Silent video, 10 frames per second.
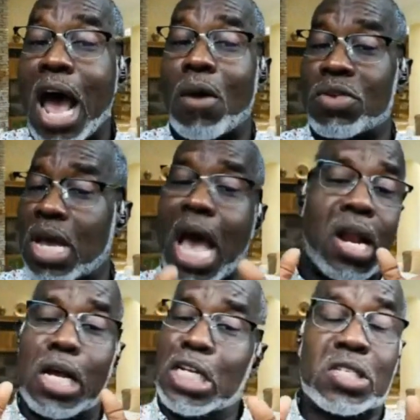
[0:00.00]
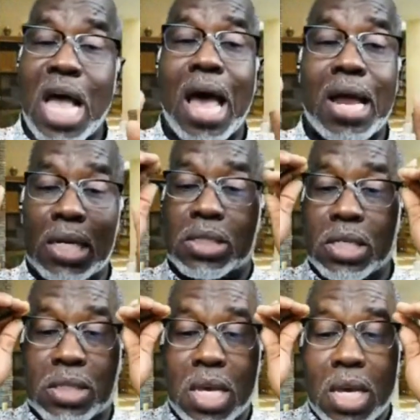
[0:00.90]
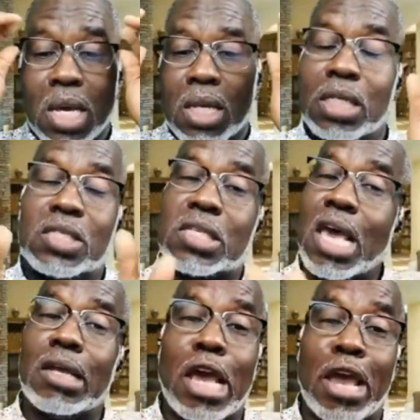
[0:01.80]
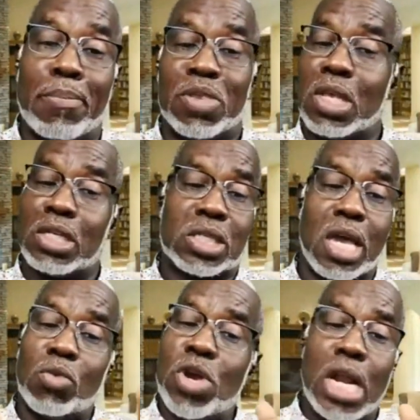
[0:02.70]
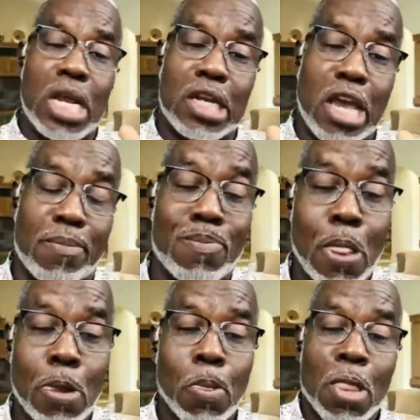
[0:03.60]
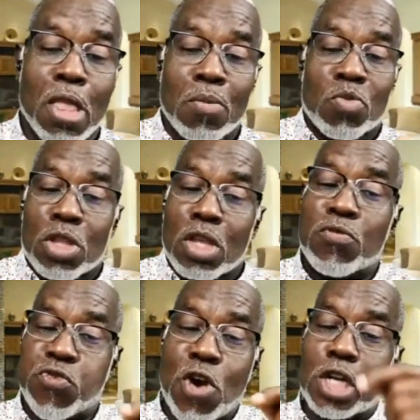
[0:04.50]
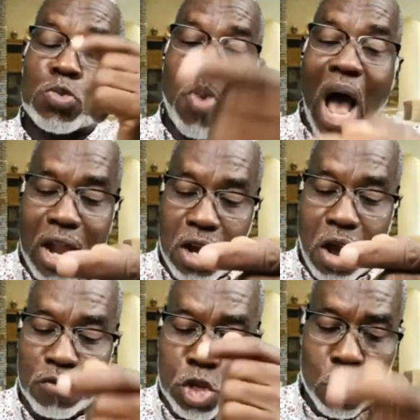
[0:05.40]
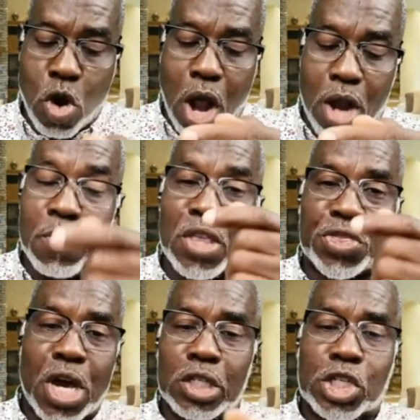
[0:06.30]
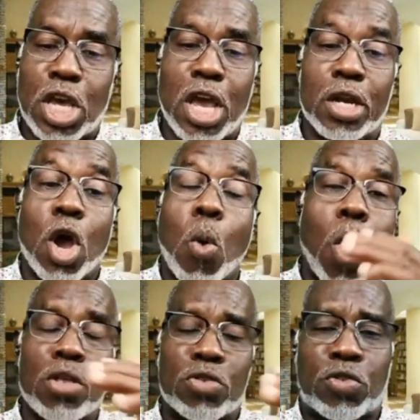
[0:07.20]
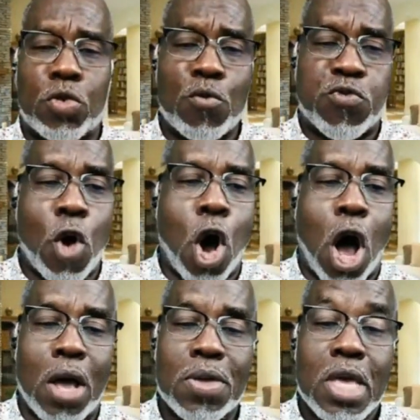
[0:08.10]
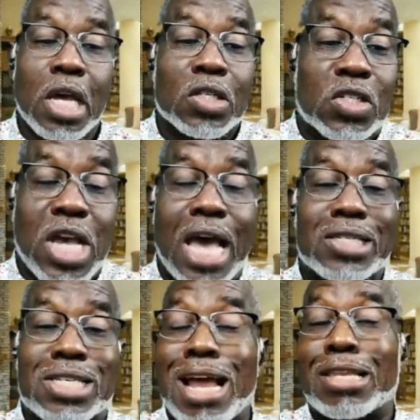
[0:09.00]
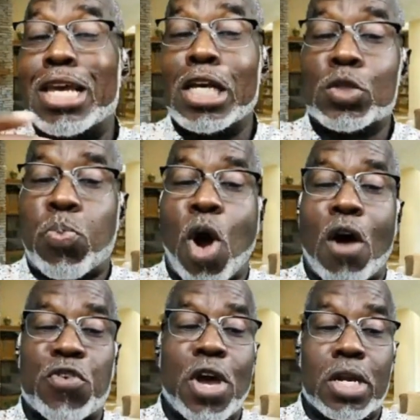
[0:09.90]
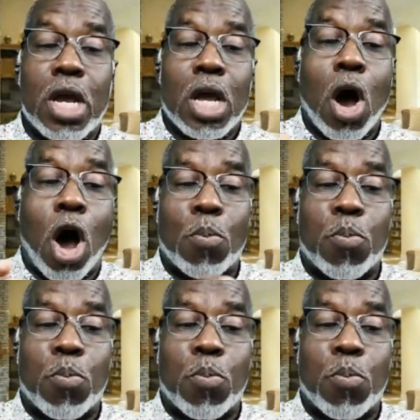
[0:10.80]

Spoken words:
You got to understand this. This thing deep. This thing really deep. The first part of Deuteronomy 13, 1 through 4, says that this prophet or